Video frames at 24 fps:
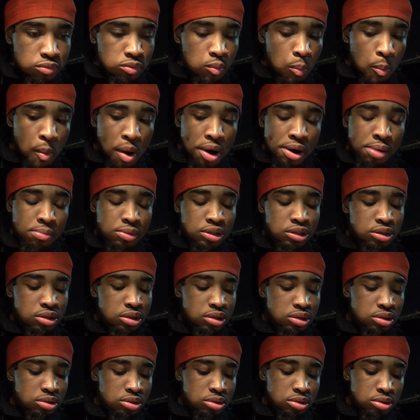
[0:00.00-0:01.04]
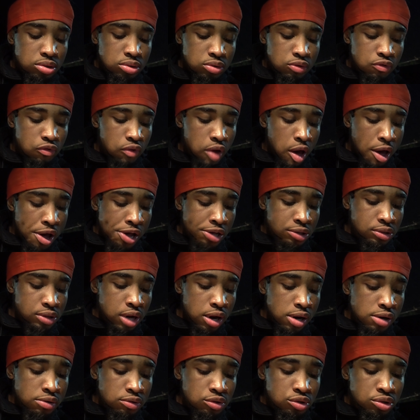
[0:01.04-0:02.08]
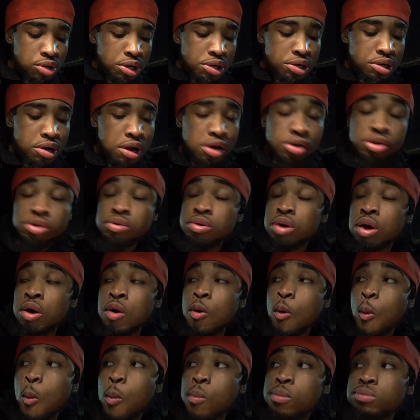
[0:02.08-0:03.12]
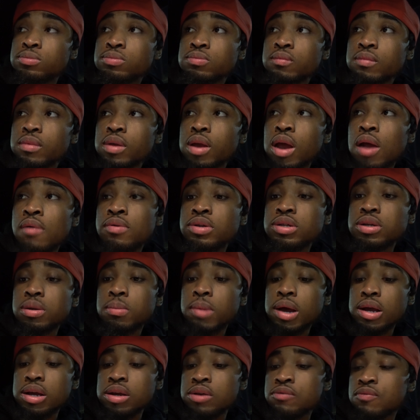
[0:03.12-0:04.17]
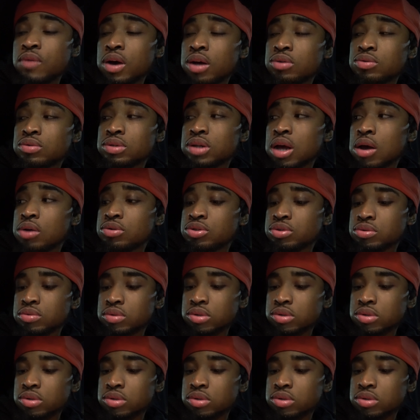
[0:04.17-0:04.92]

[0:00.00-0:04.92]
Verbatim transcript: Man, I'm eating this shit too fast. I ain't even drink nothing. You know, every time I eat fast without.